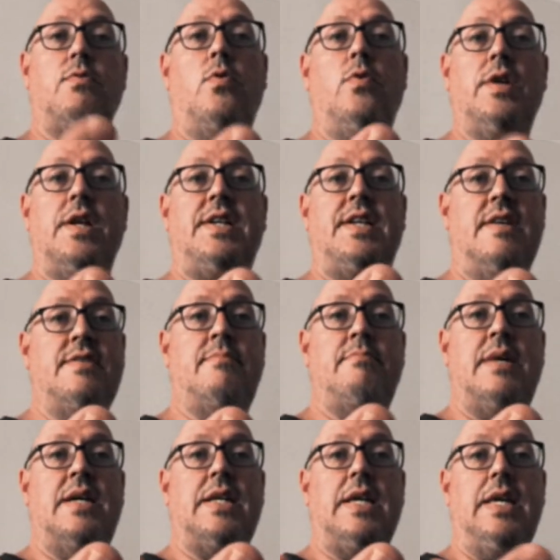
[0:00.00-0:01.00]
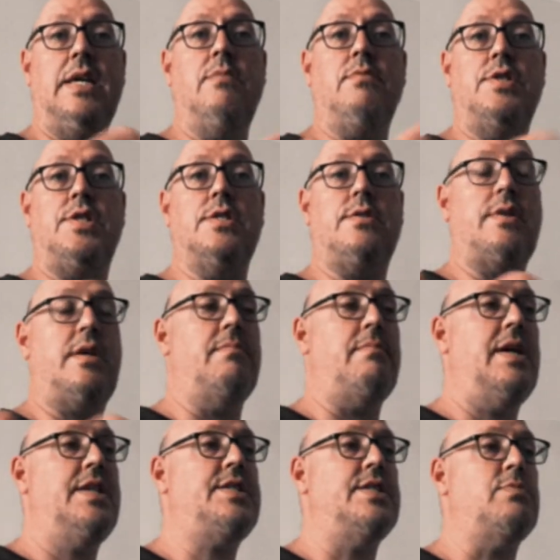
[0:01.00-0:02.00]
order doesn't matter here, we're just looking at
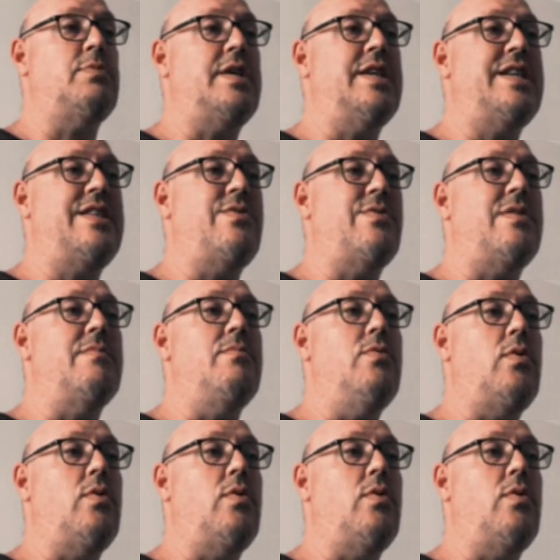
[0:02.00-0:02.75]
matches, we're going to look at more